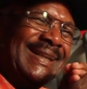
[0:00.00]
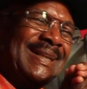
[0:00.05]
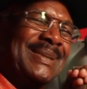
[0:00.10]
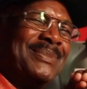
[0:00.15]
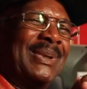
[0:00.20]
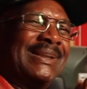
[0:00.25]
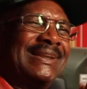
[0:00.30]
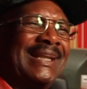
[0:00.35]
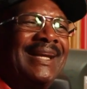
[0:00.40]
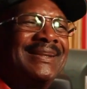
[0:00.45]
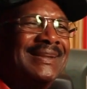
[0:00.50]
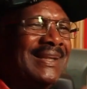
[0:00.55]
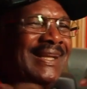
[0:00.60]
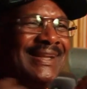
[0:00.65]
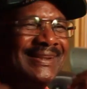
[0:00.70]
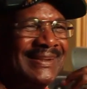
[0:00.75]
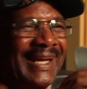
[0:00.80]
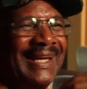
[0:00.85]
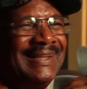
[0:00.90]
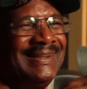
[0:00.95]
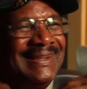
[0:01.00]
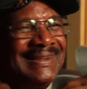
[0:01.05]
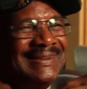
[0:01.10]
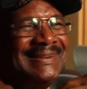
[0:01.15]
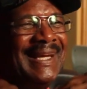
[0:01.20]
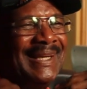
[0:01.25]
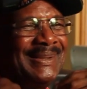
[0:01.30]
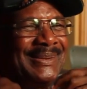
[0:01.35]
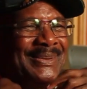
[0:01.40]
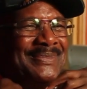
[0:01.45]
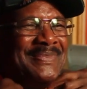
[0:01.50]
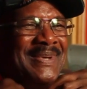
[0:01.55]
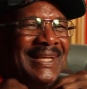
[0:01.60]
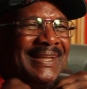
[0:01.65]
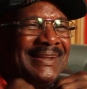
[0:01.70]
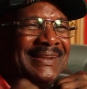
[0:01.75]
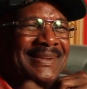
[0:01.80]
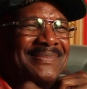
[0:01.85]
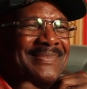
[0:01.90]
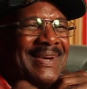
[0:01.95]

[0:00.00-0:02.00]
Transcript: But at least I did get to meet him.